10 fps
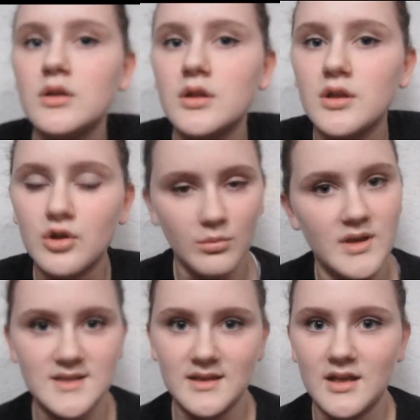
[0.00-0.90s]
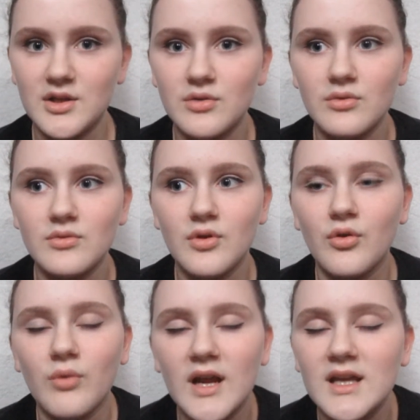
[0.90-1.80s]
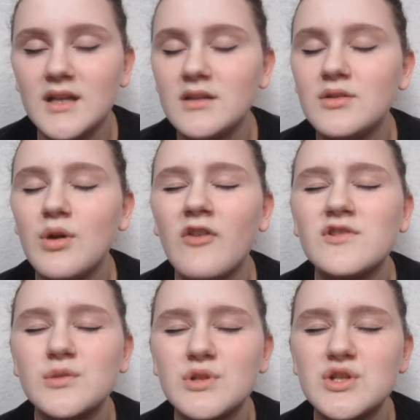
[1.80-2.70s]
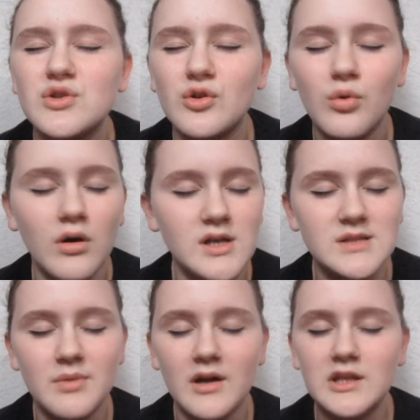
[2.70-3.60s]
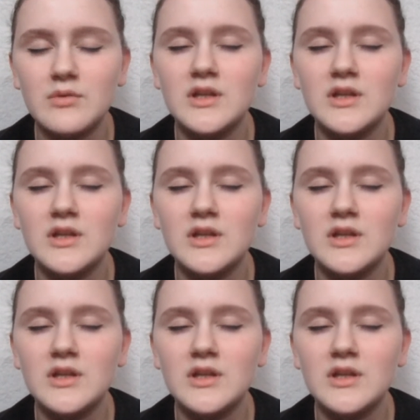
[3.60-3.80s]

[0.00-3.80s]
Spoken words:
You're amazing, and you're great, and you have so much good qualities about you,